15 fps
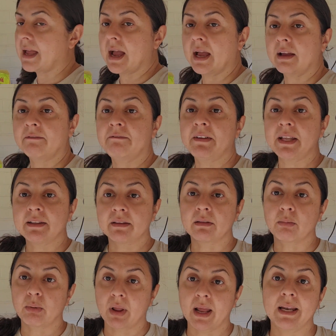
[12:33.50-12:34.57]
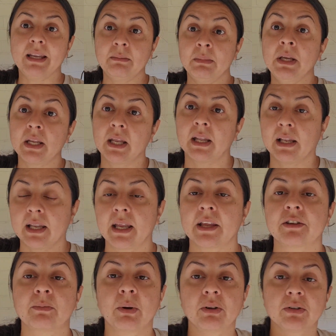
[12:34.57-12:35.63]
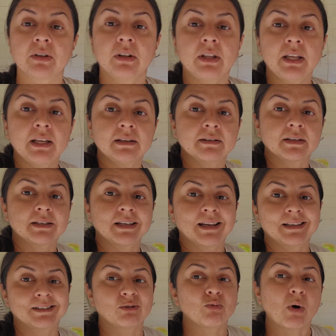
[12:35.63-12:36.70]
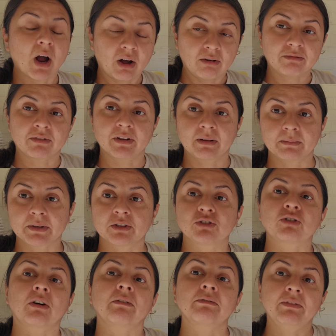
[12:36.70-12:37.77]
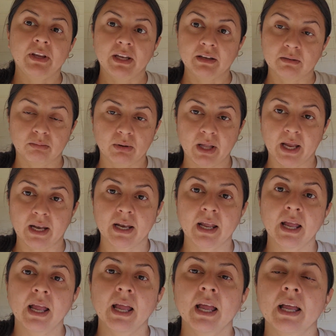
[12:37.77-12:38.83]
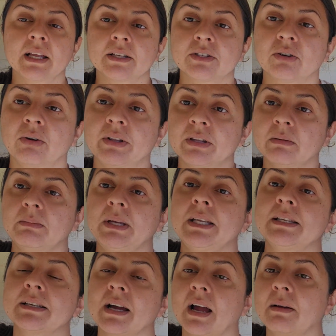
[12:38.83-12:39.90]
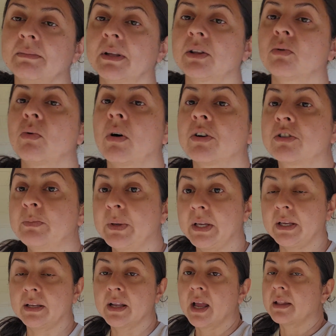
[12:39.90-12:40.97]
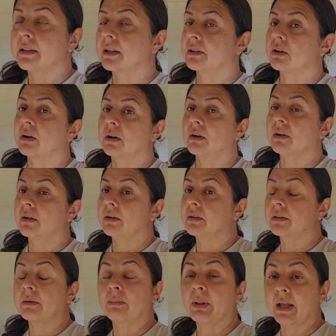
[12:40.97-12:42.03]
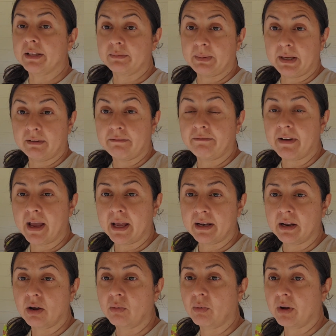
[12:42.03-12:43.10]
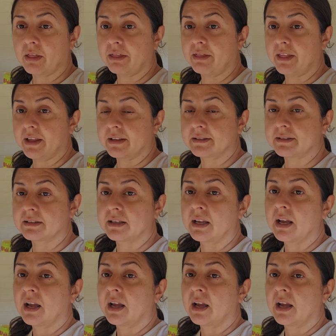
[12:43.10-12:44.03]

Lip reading: that feeds the plant immediately, as opposed to these, it takes a while for them to start feeding the plant. So in the meantime that the plant's being fed with this,